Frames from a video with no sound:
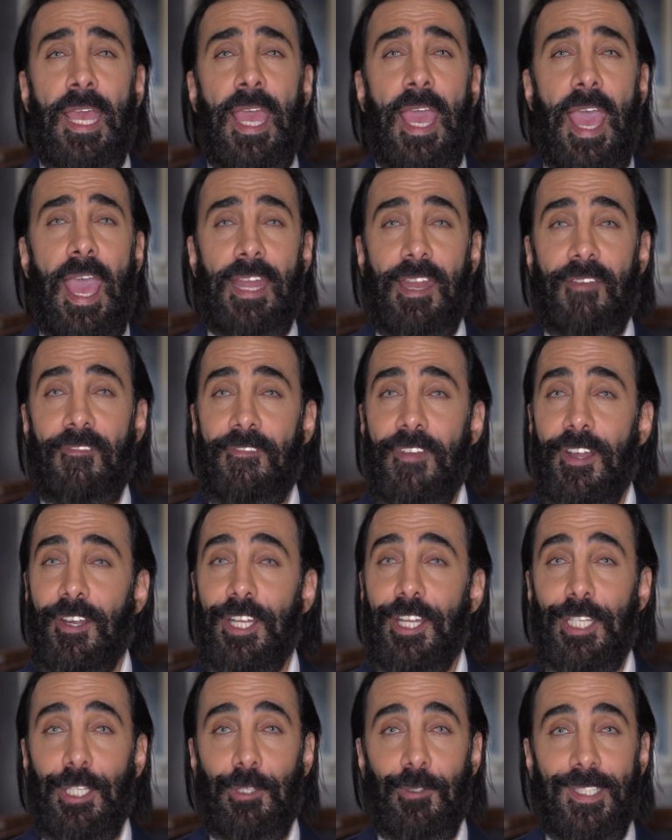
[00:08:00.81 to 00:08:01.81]
and a very
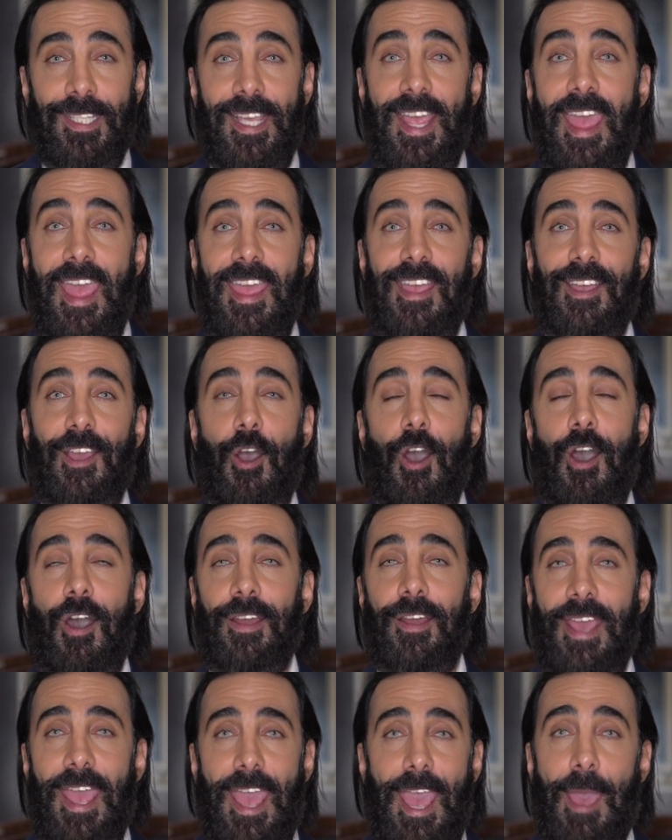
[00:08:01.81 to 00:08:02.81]
new take
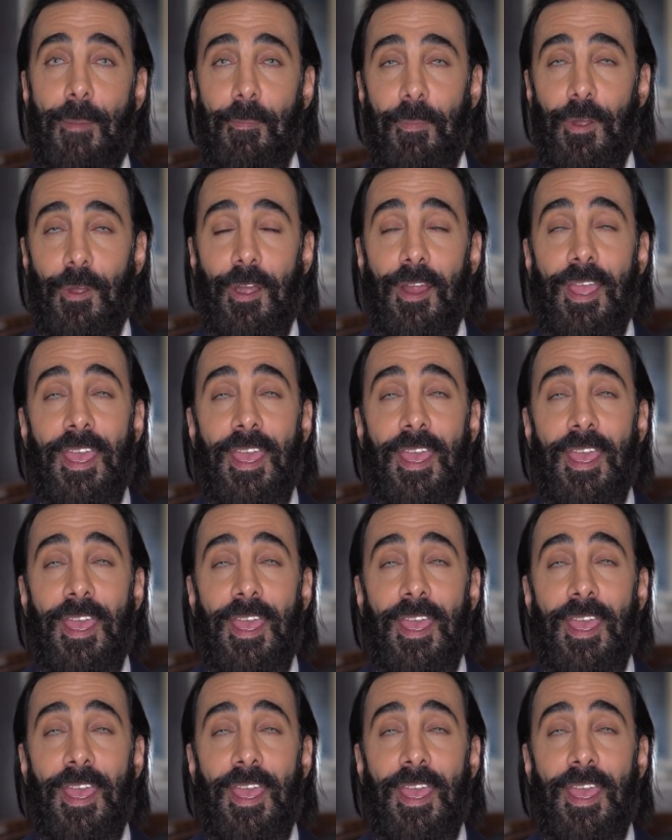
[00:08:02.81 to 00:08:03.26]
on amber.